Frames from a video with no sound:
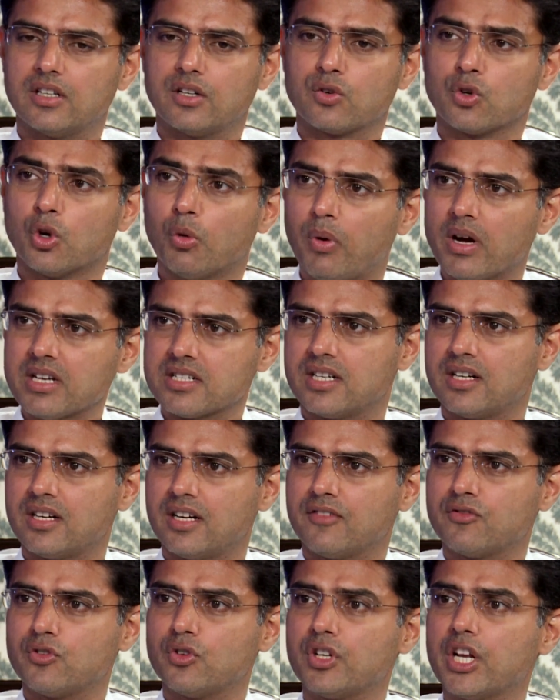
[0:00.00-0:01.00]
robust
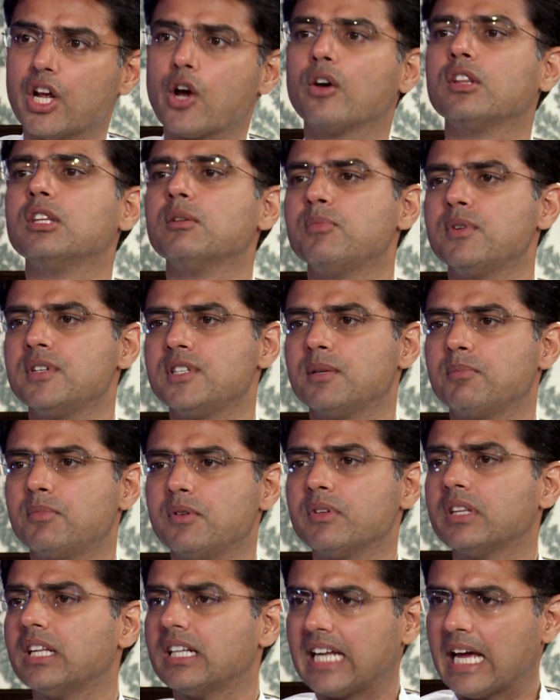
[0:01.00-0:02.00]
enough to take on the BJP
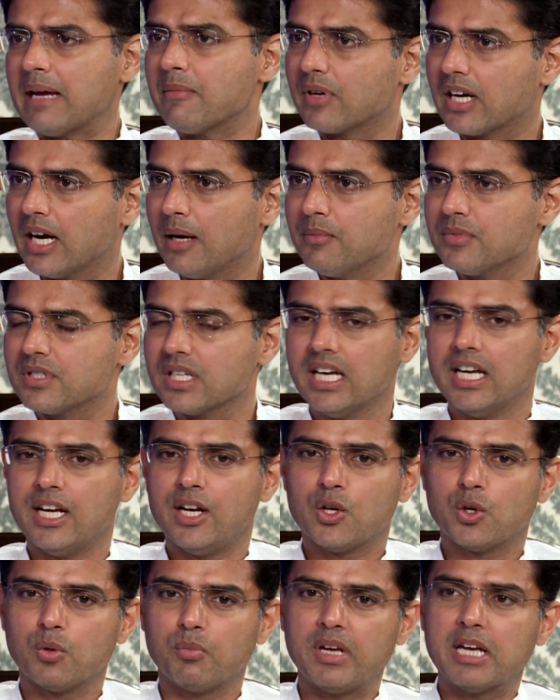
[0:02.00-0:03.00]
when the time comes,
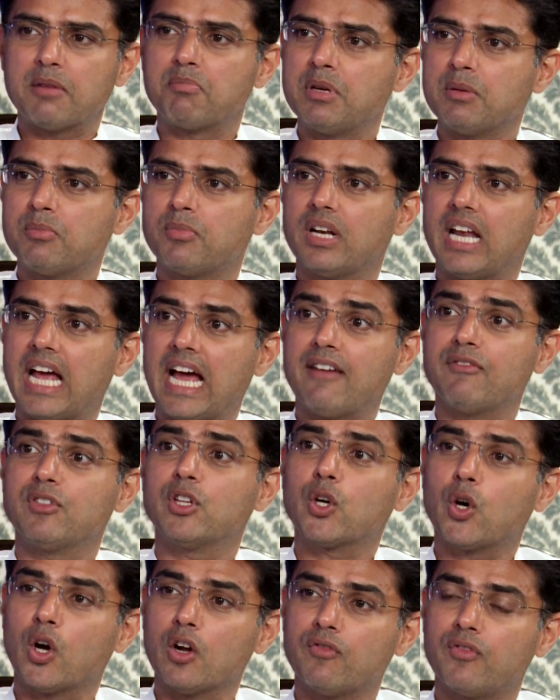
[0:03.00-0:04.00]
to make people have the
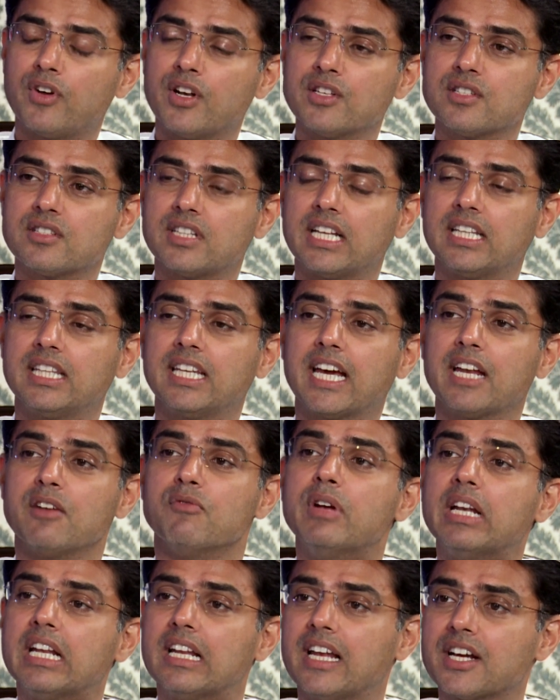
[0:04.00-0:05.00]
confidence that they can
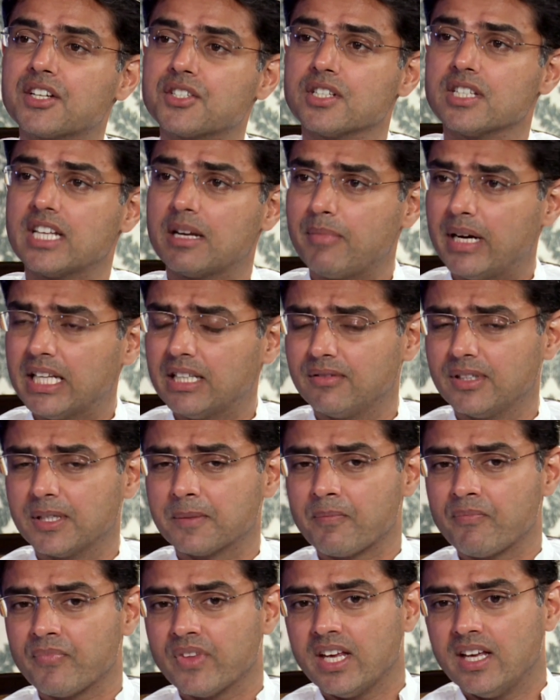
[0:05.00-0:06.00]
win elections. And by the way,
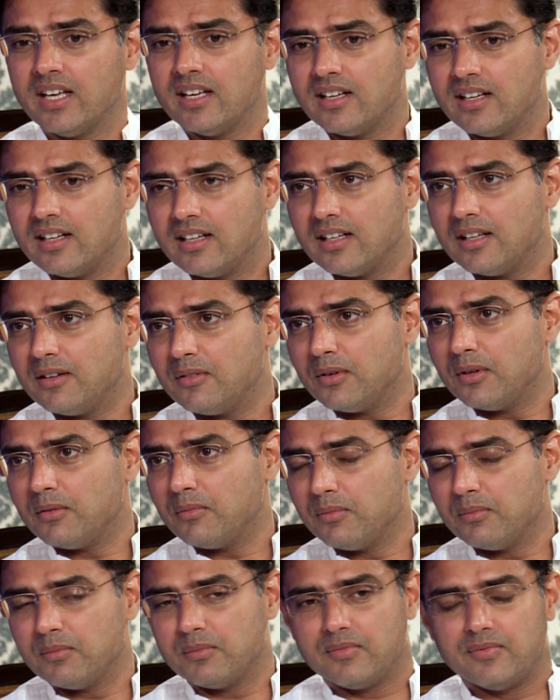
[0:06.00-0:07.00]

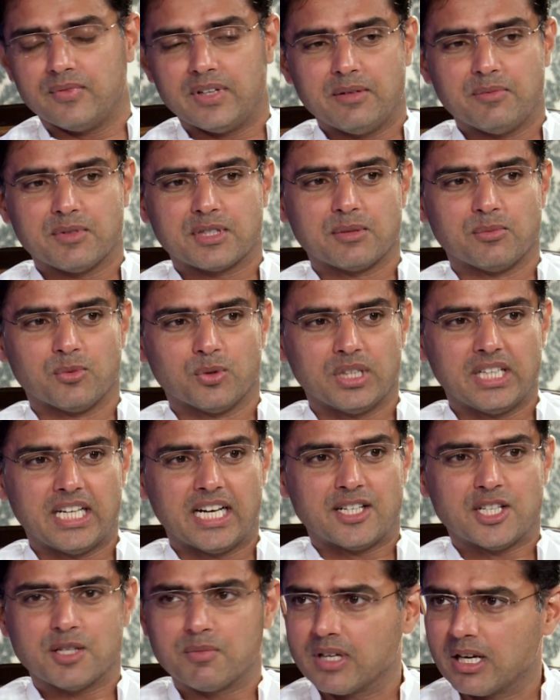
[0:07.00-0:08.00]
when Mr. Modi had
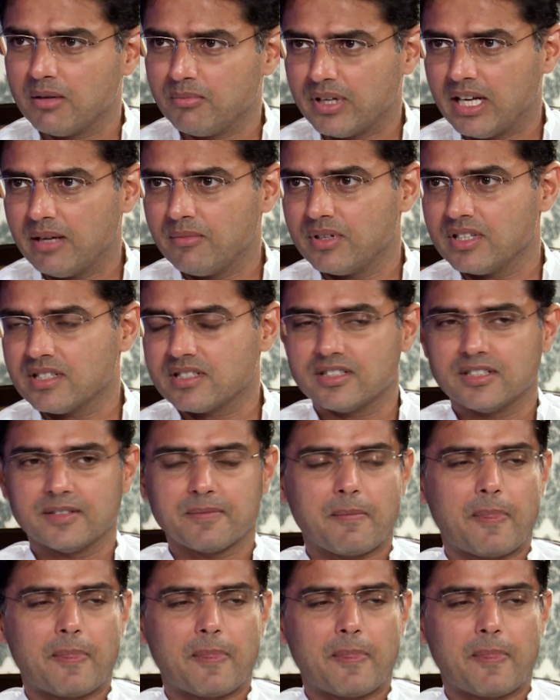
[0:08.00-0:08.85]
just become Prime Minister,